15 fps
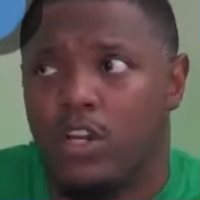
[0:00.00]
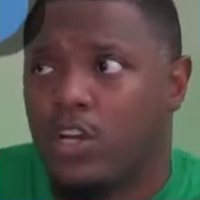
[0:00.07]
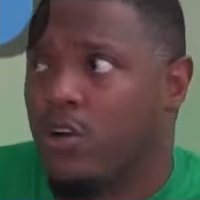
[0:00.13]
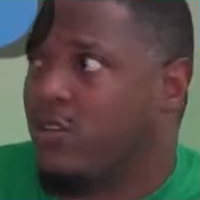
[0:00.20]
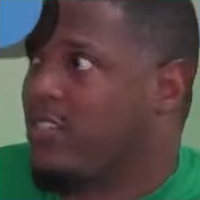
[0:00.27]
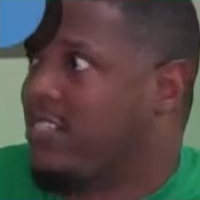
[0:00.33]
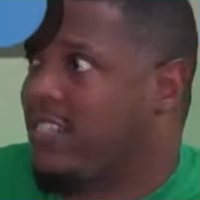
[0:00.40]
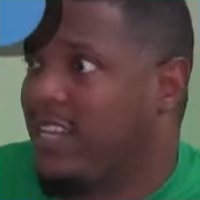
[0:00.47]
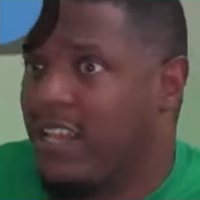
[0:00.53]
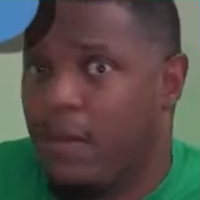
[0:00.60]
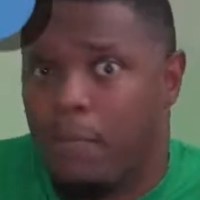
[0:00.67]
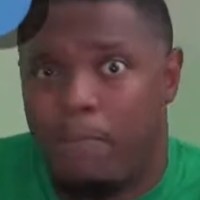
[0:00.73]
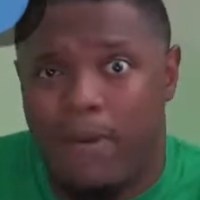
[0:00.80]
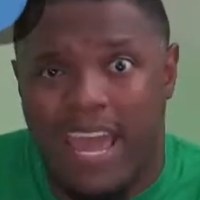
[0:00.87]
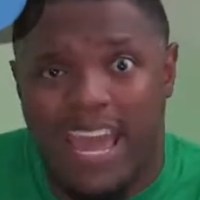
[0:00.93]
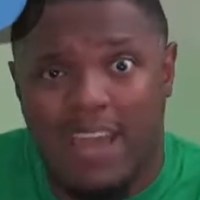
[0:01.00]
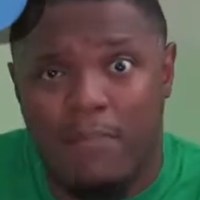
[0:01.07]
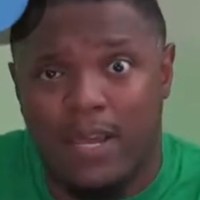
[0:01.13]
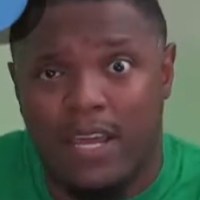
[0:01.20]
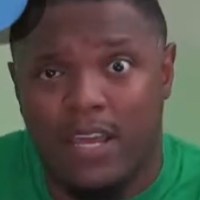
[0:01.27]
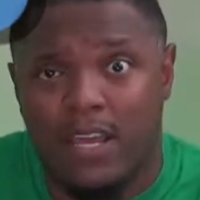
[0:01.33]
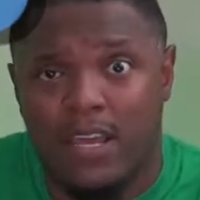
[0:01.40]
you're still a
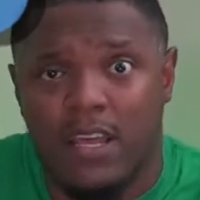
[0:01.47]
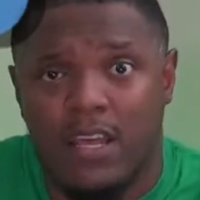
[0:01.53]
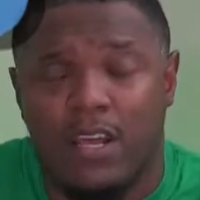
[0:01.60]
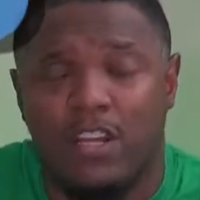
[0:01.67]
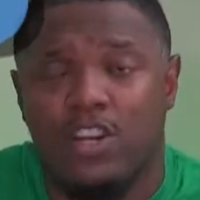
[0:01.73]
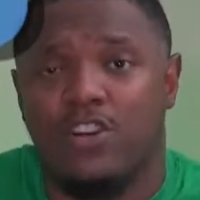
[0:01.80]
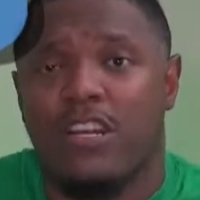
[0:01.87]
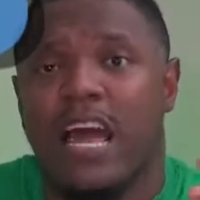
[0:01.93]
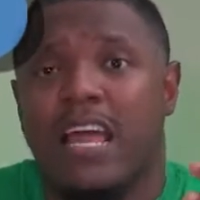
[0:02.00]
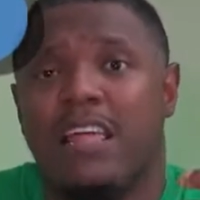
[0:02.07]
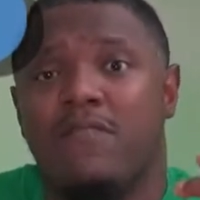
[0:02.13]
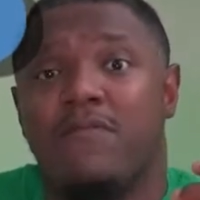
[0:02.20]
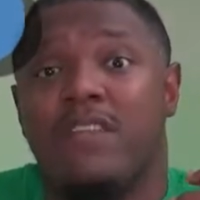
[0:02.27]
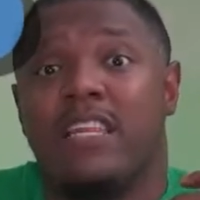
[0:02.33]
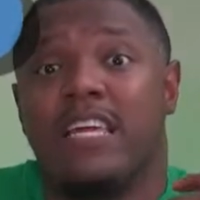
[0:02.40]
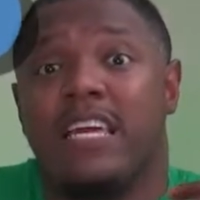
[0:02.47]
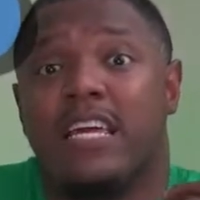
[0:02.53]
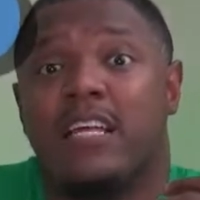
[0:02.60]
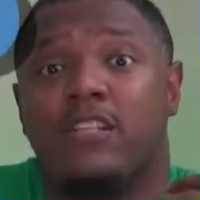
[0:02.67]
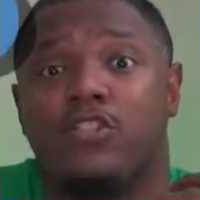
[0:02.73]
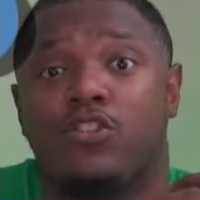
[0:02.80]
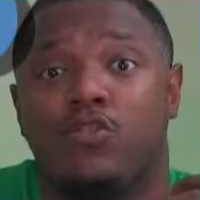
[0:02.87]
baby. You're not even
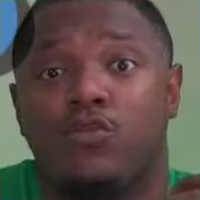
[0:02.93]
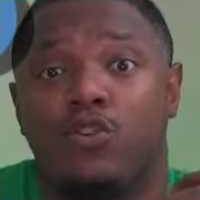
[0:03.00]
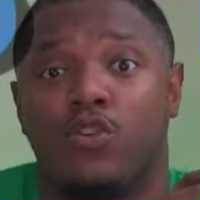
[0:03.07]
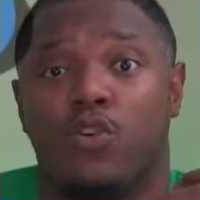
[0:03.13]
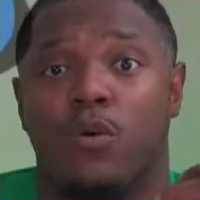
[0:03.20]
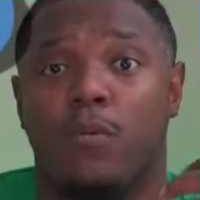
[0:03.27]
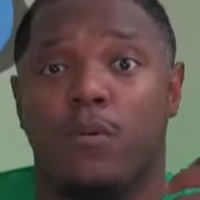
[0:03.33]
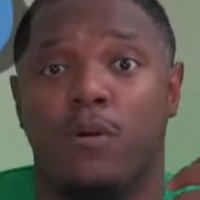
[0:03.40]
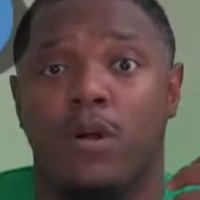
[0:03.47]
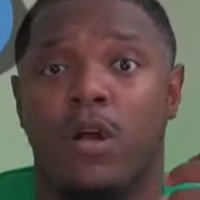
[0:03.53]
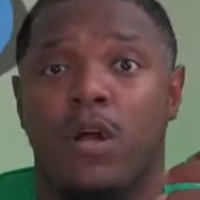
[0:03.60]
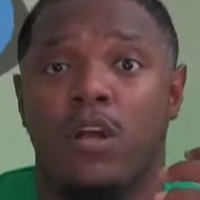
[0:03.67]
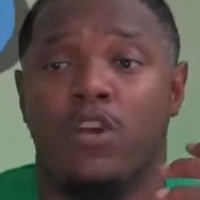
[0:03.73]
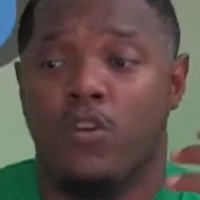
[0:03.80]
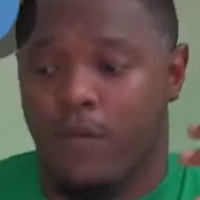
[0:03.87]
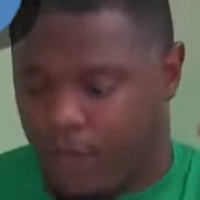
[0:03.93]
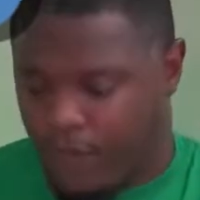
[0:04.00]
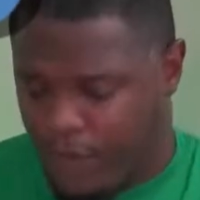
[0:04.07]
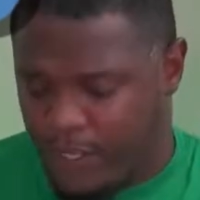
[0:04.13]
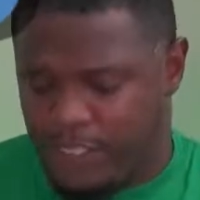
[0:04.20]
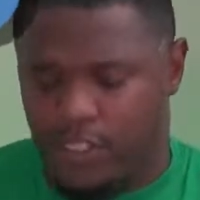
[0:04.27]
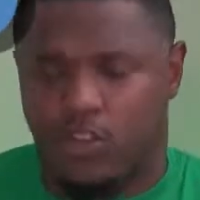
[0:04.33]
into your
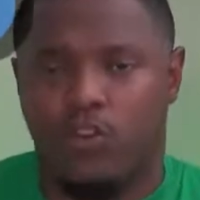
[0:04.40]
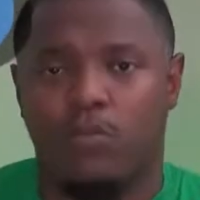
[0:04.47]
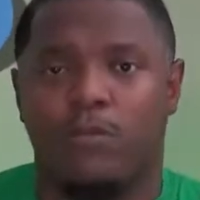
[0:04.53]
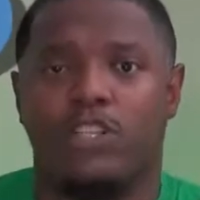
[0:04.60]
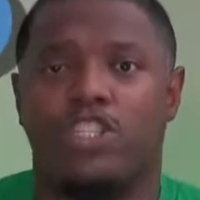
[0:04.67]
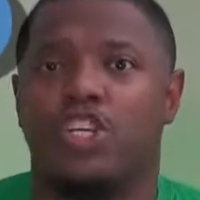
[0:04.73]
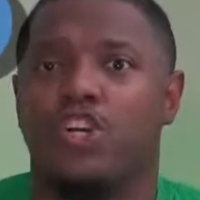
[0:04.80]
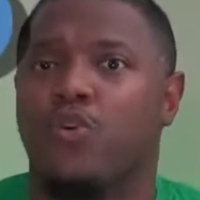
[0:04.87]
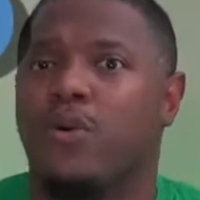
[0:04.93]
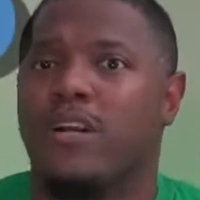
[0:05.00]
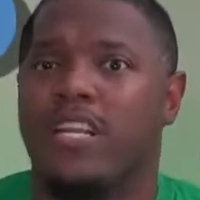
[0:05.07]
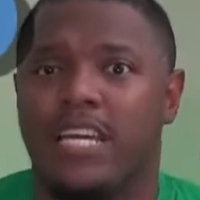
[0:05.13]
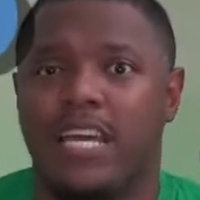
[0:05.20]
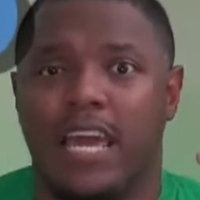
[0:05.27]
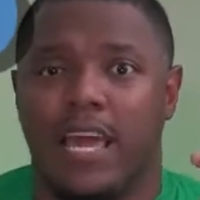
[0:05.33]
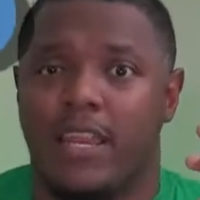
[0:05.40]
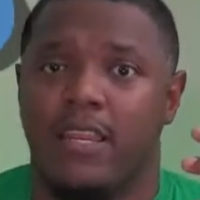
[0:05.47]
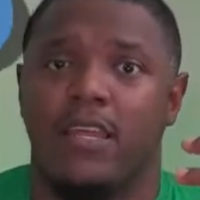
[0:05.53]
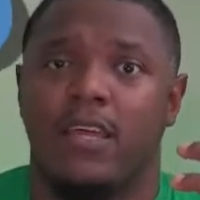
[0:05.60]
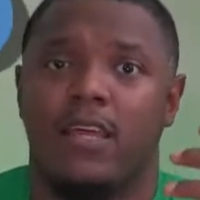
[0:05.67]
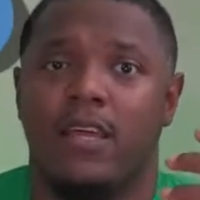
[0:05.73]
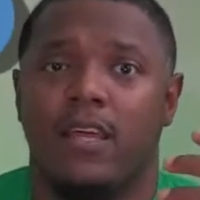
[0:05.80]
physical maturity yet.
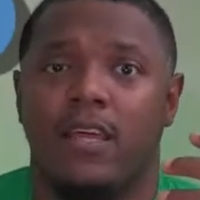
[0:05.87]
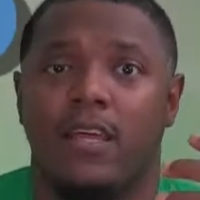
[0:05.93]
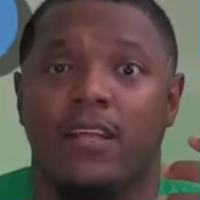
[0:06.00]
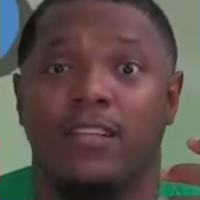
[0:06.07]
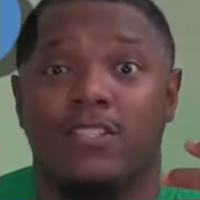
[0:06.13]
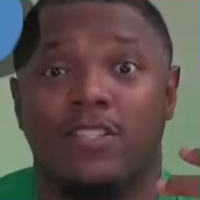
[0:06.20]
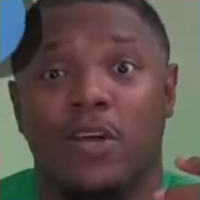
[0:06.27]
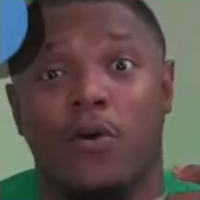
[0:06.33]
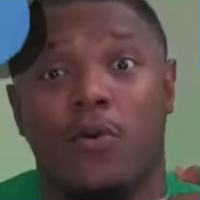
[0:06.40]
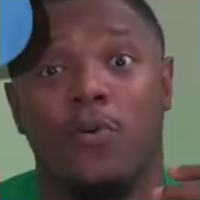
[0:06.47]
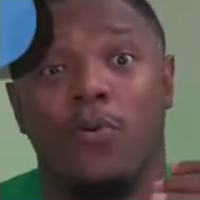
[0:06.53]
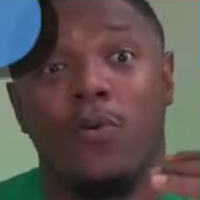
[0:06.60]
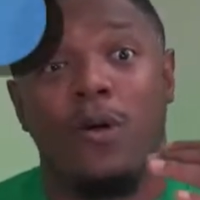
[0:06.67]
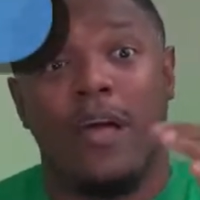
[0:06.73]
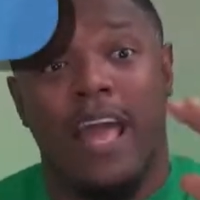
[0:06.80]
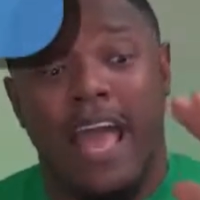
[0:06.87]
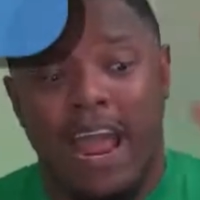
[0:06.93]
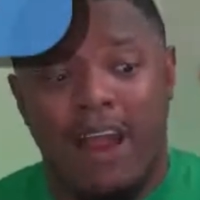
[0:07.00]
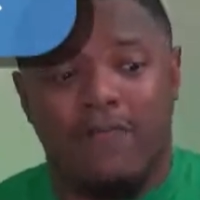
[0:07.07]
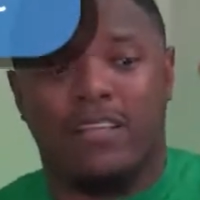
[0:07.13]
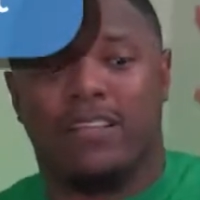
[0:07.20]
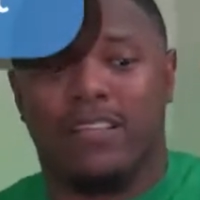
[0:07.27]
So
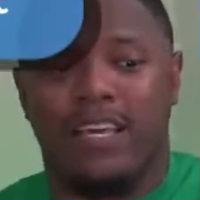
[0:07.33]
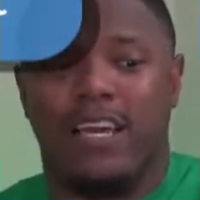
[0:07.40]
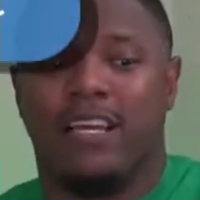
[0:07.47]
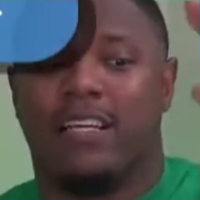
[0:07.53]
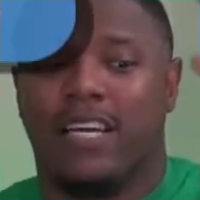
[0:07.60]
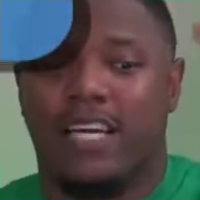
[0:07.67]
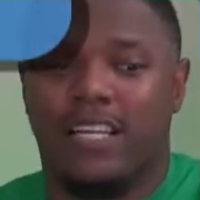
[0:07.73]
everything